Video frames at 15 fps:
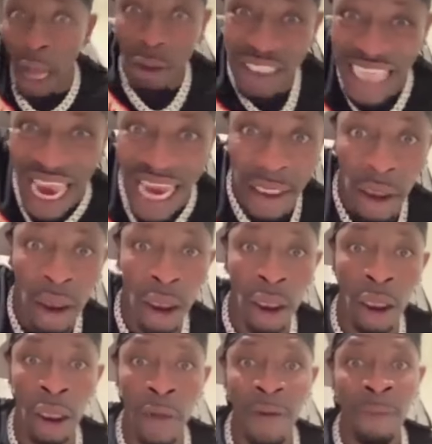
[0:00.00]
Go there
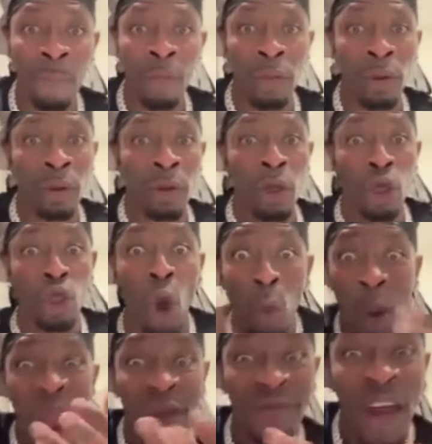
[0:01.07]
outside.
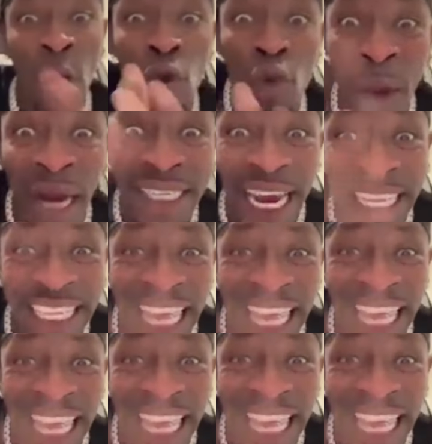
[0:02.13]
Your wife, that woman.